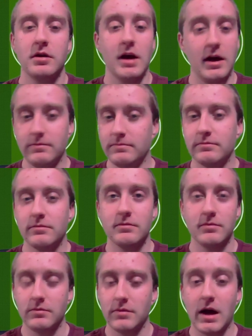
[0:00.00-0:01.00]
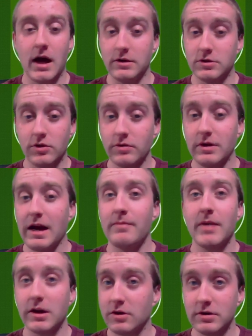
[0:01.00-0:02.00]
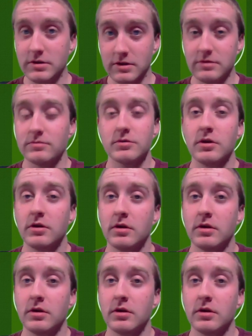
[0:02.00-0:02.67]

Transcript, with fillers: And I certainly have my criticisms.